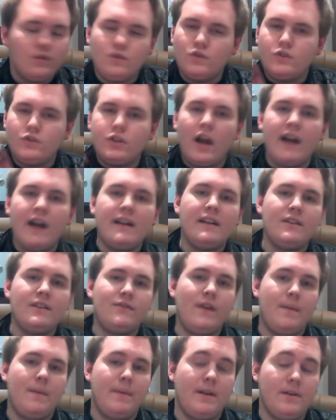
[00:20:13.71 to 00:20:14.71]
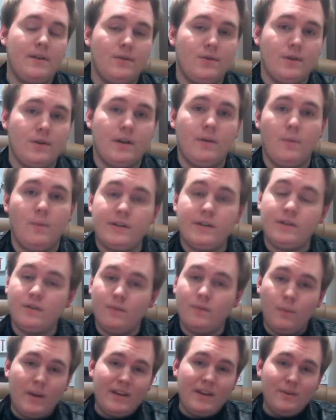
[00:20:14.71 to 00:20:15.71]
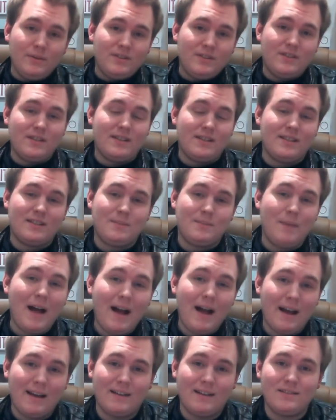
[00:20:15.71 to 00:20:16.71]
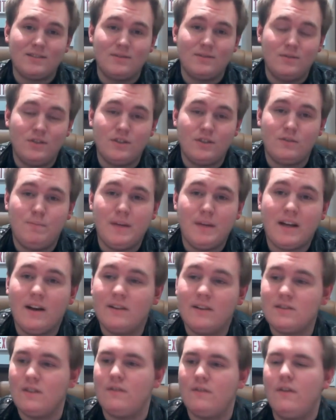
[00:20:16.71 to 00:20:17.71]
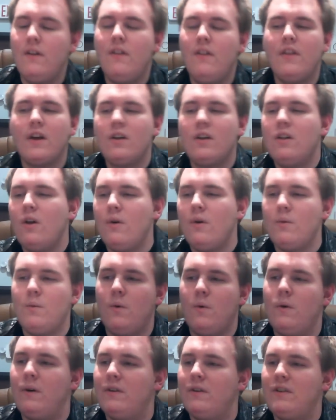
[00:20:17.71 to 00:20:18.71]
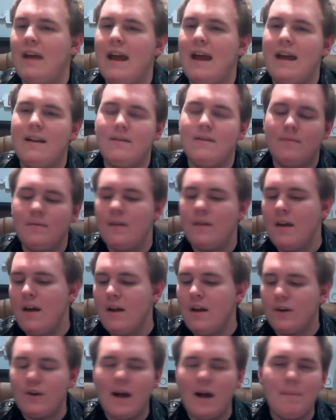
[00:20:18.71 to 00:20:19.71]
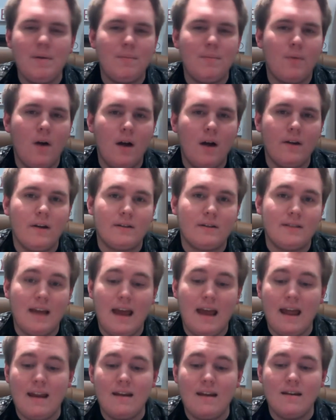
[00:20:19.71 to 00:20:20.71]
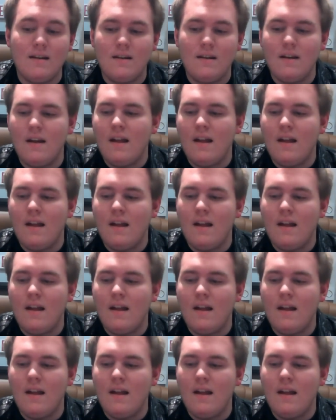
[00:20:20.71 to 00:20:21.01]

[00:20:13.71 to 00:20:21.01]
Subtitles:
Chinese vape industry, which we used to despise just because of the Clone Wars and crappy product and